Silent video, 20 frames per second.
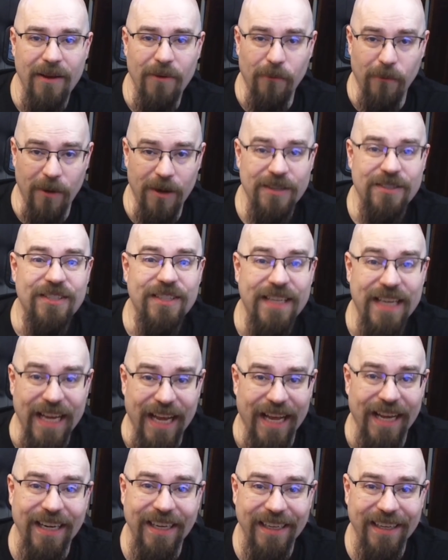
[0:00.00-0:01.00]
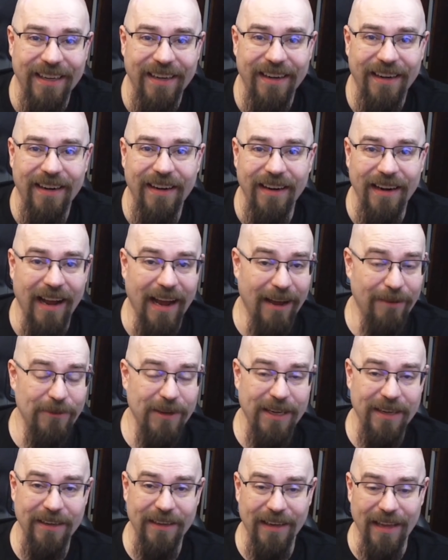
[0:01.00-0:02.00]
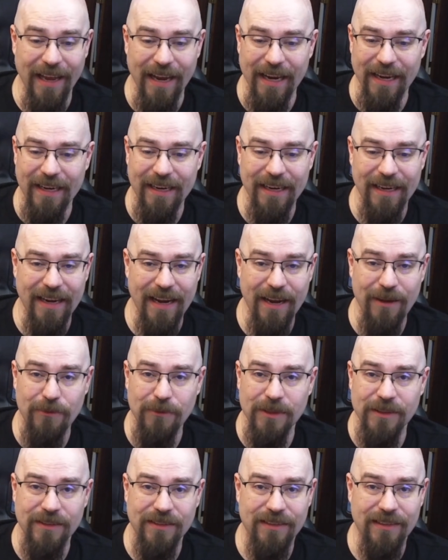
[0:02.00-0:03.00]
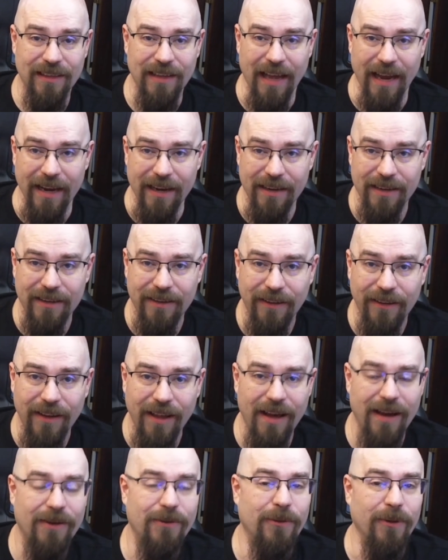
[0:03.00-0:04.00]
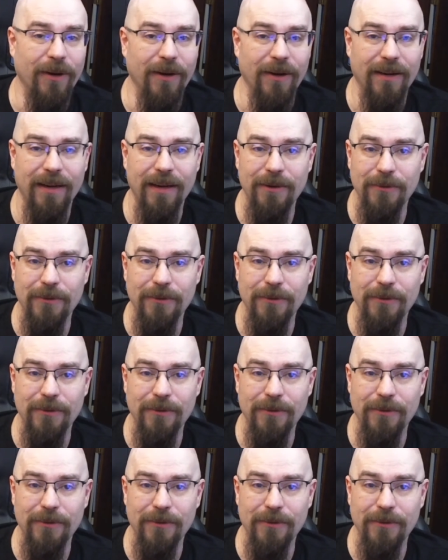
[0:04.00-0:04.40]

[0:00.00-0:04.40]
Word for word: what'd you get? I mean, like, it was like clockwork.